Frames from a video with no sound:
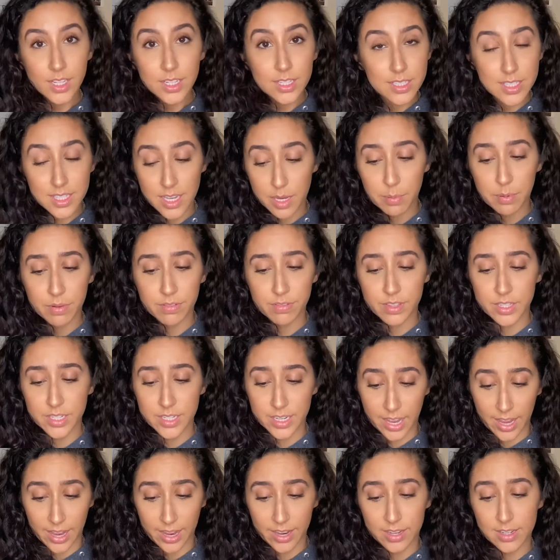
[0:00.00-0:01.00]
tip of the
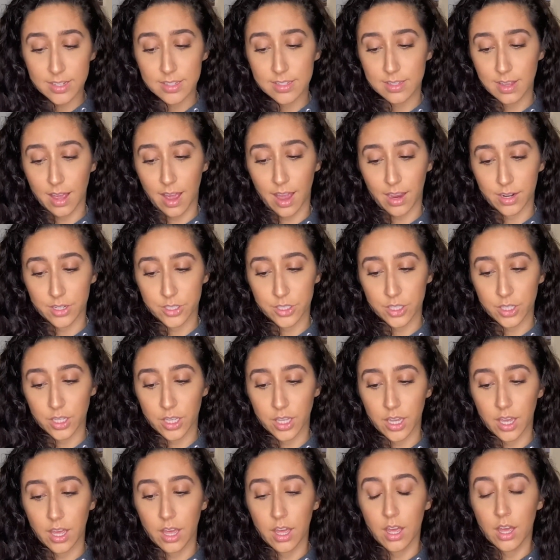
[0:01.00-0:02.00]
day is
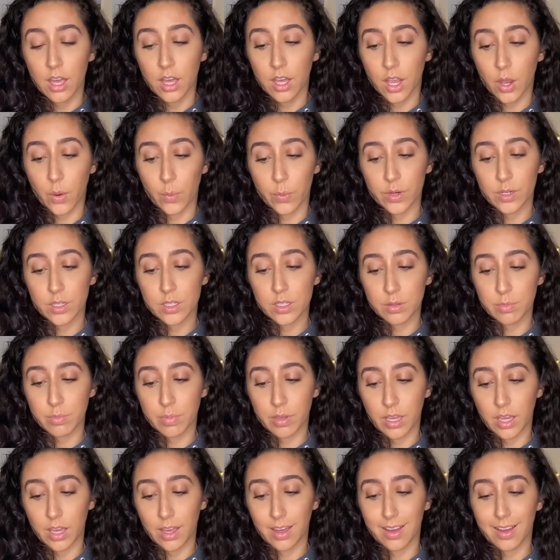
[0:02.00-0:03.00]
actually going to
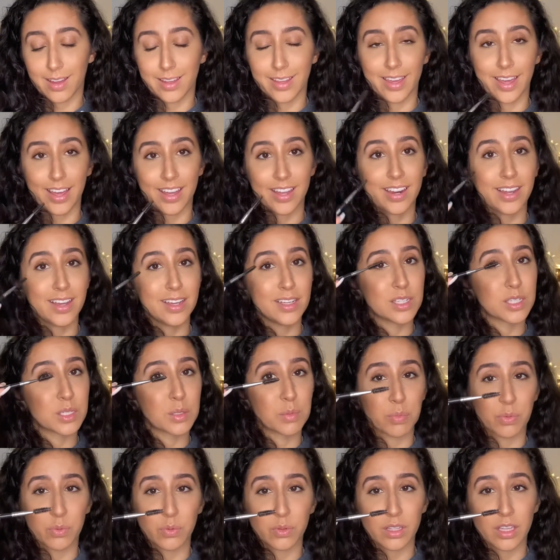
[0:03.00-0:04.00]
be get a
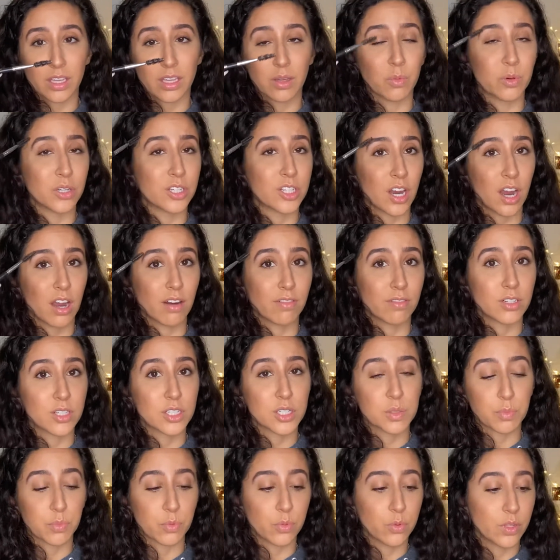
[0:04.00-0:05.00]
spoolie, whichever
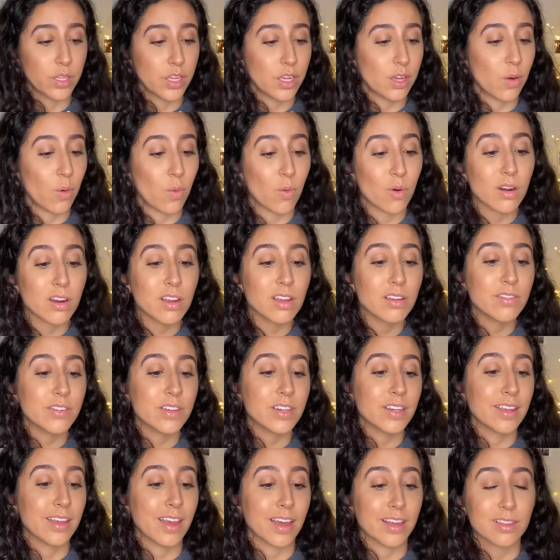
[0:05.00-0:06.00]
spoolie, or
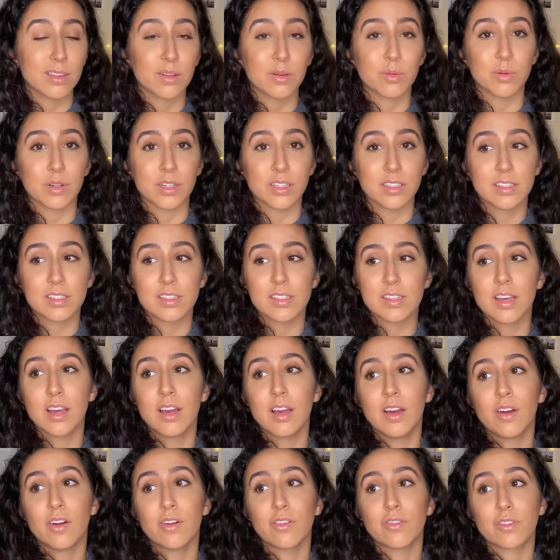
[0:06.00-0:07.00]
even get the ones
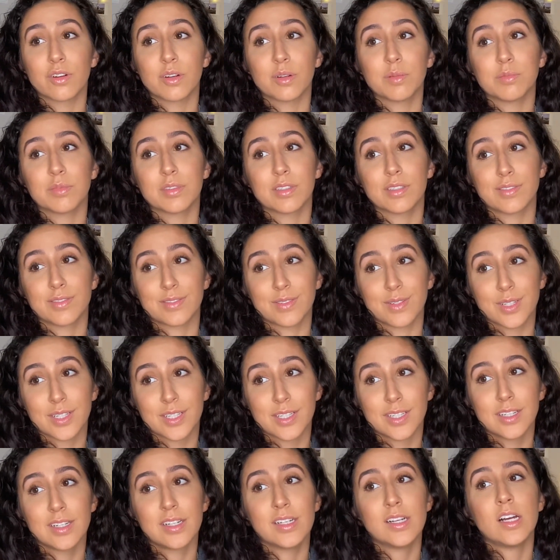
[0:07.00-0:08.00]
from
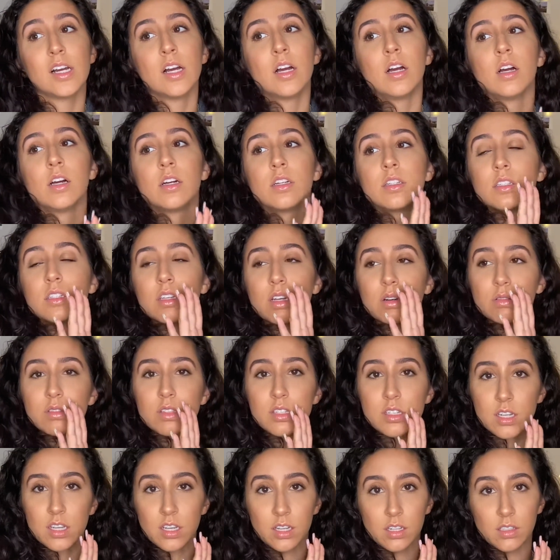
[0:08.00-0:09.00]
Sephora. Don't
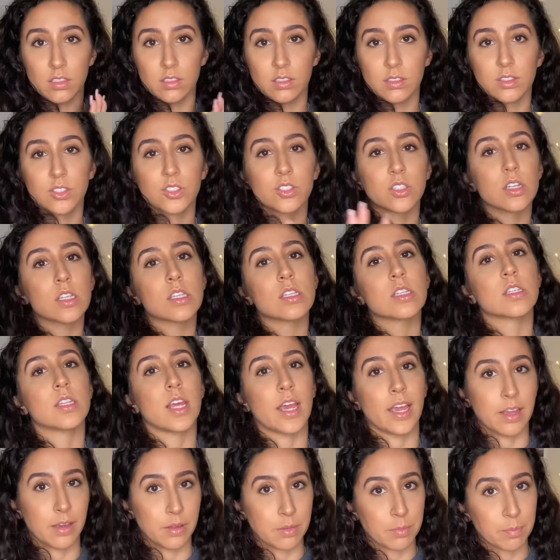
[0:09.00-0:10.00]
steal, just take.